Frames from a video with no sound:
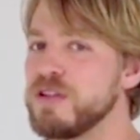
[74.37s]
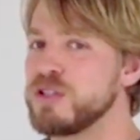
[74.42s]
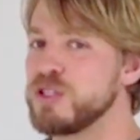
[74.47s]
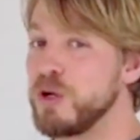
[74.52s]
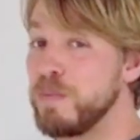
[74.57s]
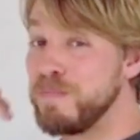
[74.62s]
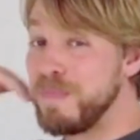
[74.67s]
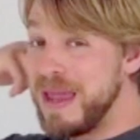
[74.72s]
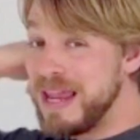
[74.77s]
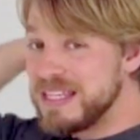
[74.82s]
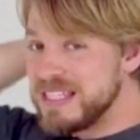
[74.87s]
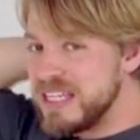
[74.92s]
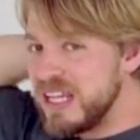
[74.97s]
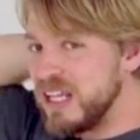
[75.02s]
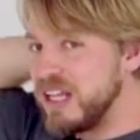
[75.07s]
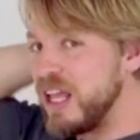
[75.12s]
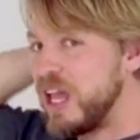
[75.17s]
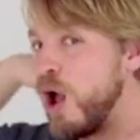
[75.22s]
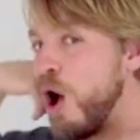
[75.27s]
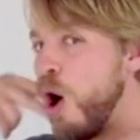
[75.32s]
So
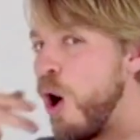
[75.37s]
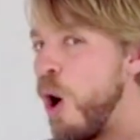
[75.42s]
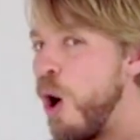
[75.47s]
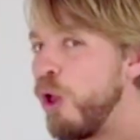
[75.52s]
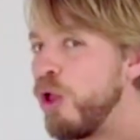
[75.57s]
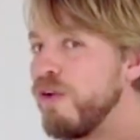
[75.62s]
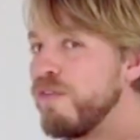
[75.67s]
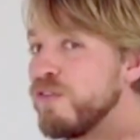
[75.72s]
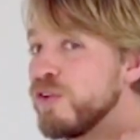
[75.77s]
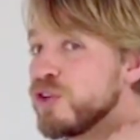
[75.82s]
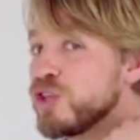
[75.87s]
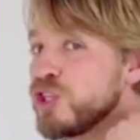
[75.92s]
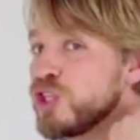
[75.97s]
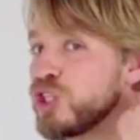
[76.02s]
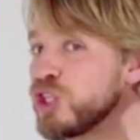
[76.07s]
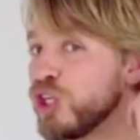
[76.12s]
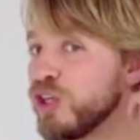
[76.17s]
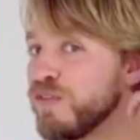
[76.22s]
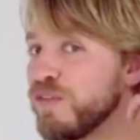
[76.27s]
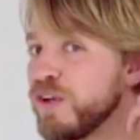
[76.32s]
basically, all of your
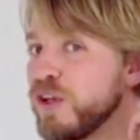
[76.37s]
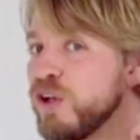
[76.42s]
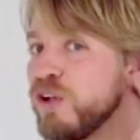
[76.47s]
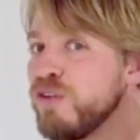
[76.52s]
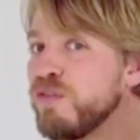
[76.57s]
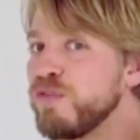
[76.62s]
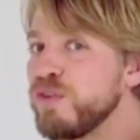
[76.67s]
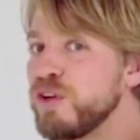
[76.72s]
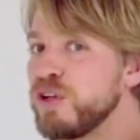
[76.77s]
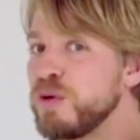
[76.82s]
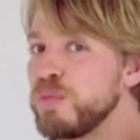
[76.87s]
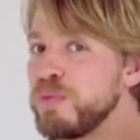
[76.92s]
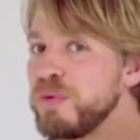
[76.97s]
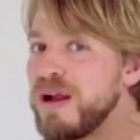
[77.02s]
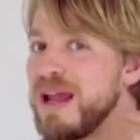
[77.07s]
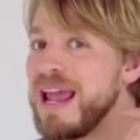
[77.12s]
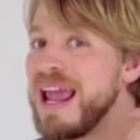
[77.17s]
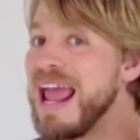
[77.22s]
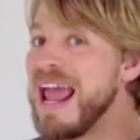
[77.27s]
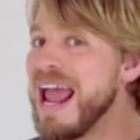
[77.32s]
cervical
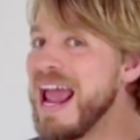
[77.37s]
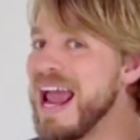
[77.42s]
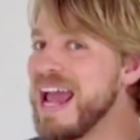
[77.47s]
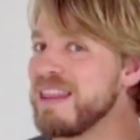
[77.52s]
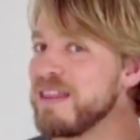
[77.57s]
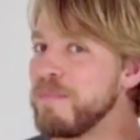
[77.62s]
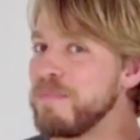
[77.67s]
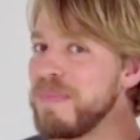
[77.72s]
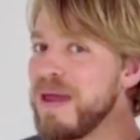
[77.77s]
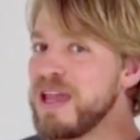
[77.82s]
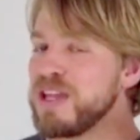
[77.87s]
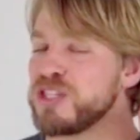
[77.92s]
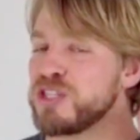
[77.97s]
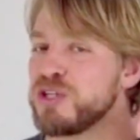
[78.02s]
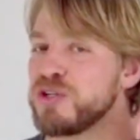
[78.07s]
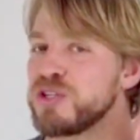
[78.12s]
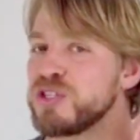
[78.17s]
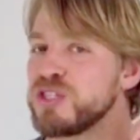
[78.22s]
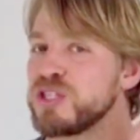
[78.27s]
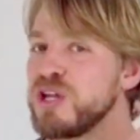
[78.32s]
vertebrae and the base of
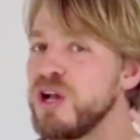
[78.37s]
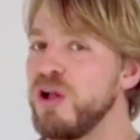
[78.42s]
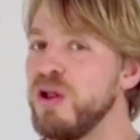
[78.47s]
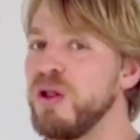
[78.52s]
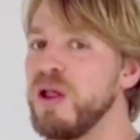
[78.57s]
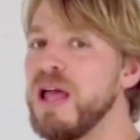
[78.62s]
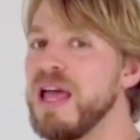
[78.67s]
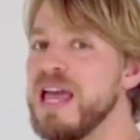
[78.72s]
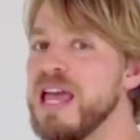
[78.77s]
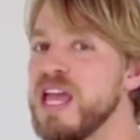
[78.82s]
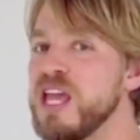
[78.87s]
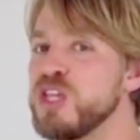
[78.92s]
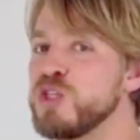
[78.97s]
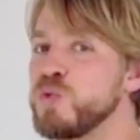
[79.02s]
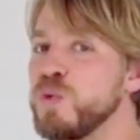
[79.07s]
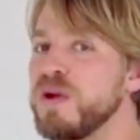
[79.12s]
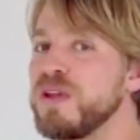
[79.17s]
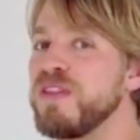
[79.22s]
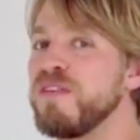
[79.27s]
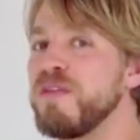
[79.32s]
your skull is
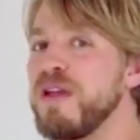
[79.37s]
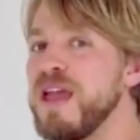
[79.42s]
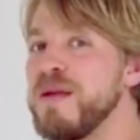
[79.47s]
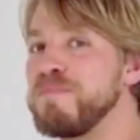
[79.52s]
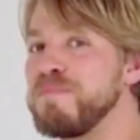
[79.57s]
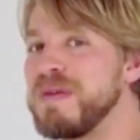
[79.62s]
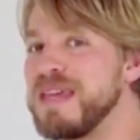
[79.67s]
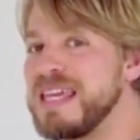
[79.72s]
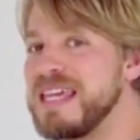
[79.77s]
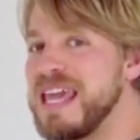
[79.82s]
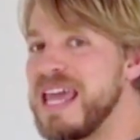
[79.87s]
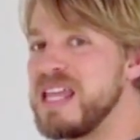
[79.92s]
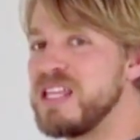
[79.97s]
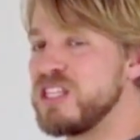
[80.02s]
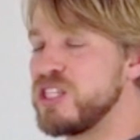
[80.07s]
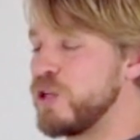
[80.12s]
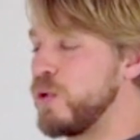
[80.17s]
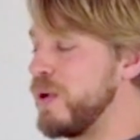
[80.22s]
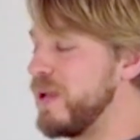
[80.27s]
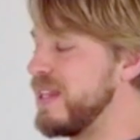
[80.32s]
where it begins
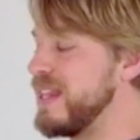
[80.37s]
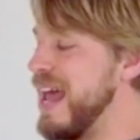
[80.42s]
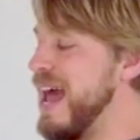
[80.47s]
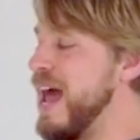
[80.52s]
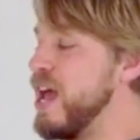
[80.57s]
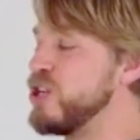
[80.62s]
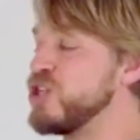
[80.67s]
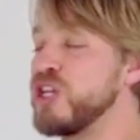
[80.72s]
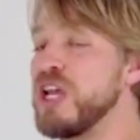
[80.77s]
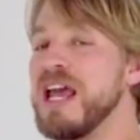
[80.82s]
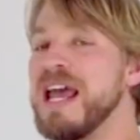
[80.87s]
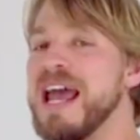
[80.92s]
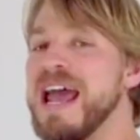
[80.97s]
to attach,